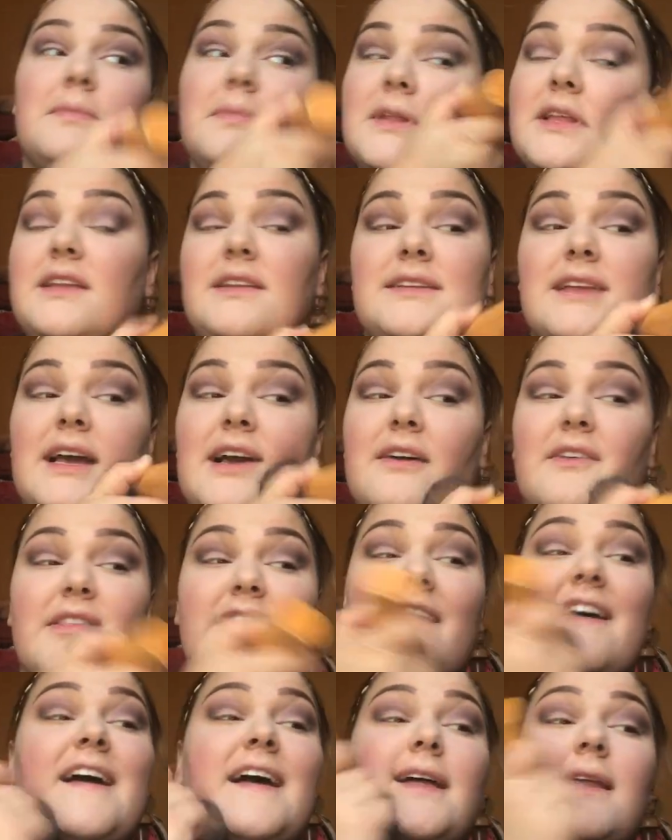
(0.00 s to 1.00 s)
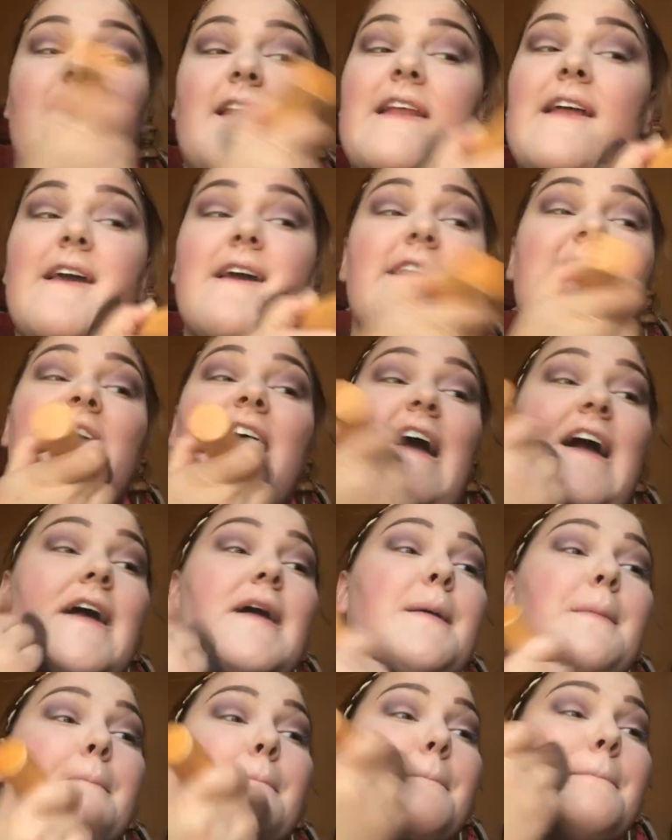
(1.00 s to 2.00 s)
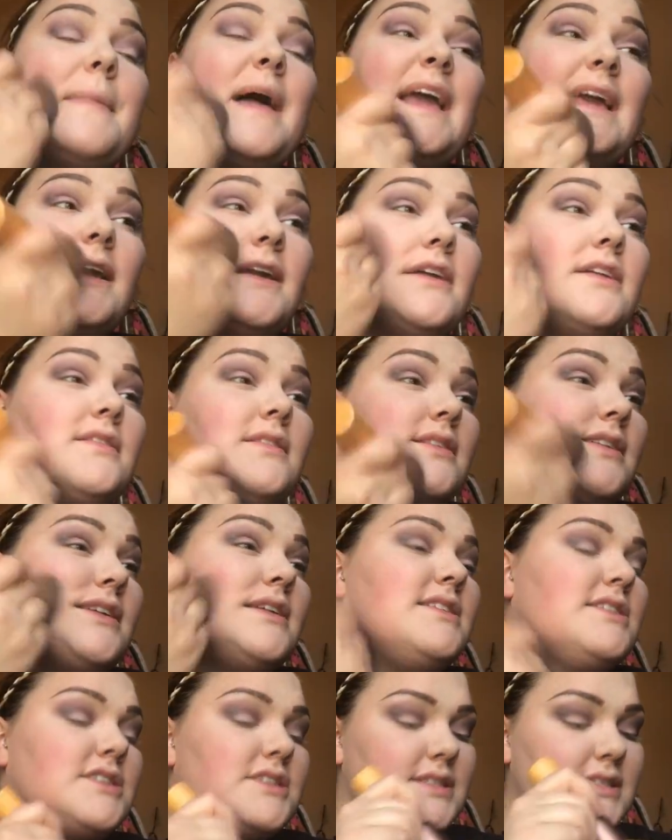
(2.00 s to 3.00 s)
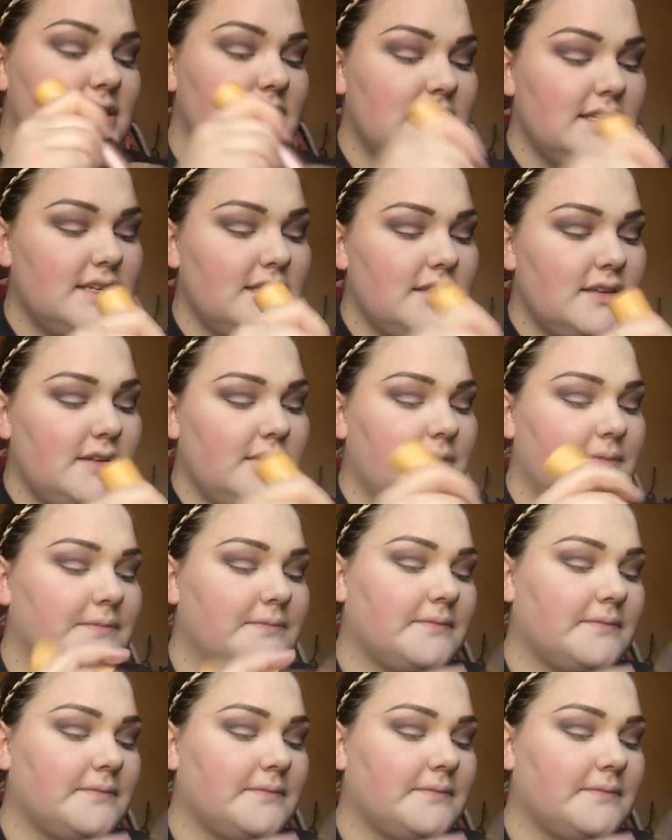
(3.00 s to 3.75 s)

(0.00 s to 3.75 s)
blend out that bake that I just did.